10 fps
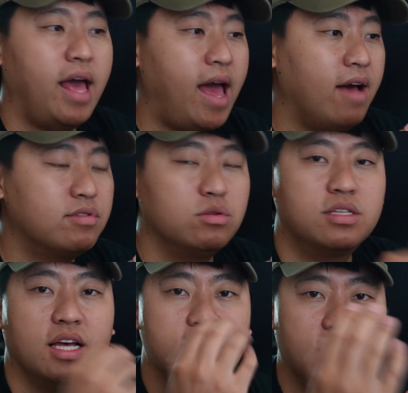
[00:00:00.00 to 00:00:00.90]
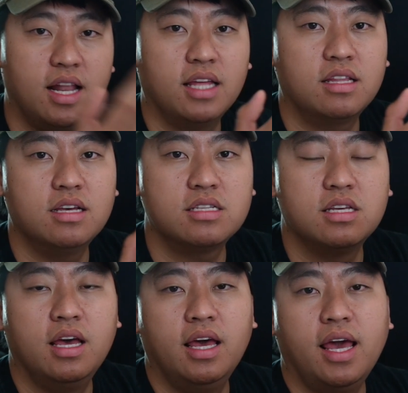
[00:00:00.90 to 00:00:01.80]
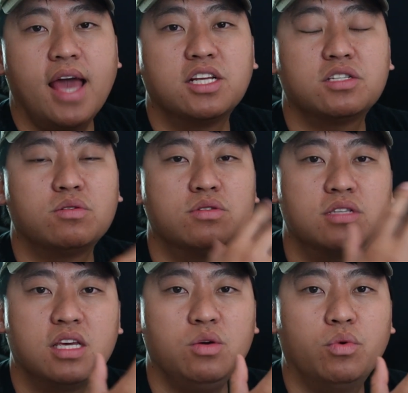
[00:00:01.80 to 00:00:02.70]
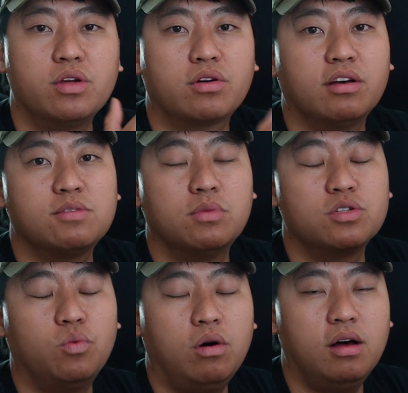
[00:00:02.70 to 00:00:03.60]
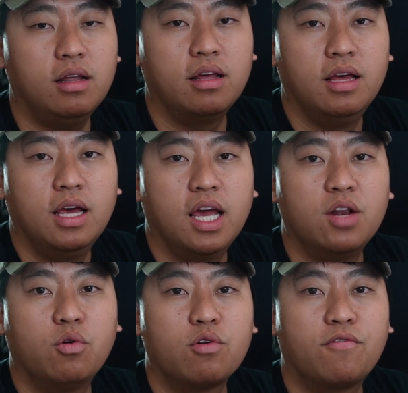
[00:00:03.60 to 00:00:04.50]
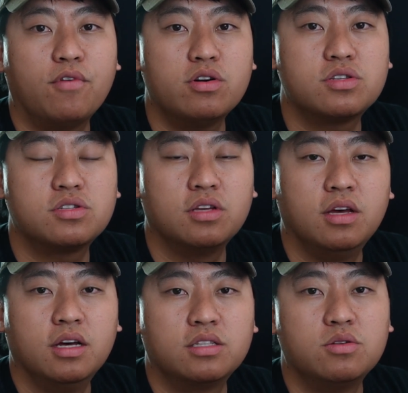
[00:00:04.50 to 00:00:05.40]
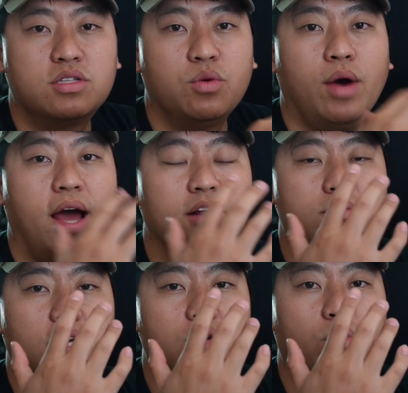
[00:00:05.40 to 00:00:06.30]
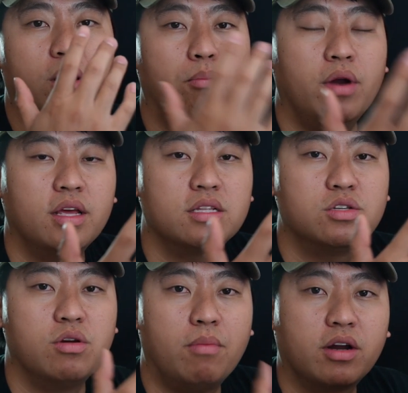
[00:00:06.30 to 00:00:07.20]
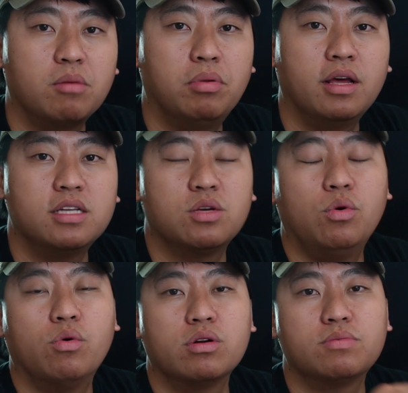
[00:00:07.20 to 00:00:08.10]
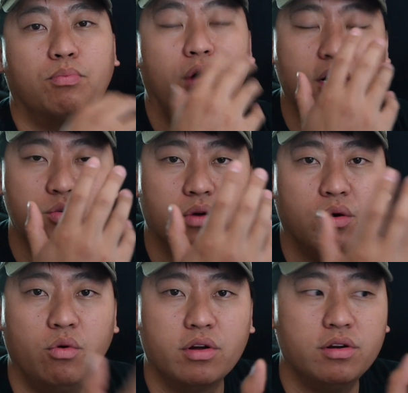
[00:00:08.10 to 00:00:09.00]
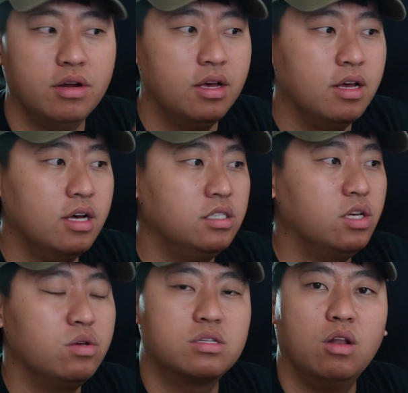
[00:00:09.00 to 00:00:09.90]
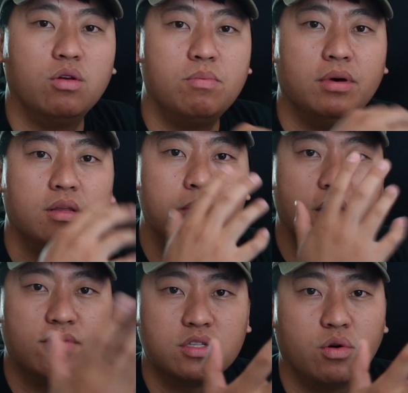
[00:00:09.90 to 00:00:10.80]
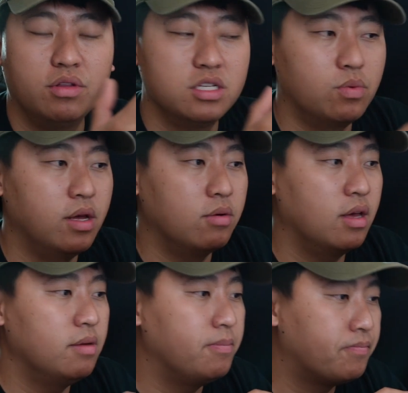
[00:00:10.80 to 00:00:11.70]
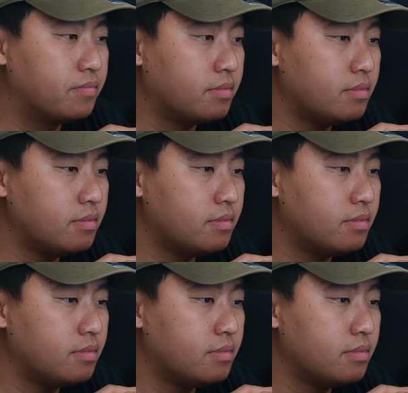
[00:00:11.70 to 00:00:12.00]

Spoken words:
you're going to have to test it out like this, and just to see what your customers want in order first to see what items that you want to bring into your marketplace and what products you want to order. So you slowly build up your inventory this way, okay?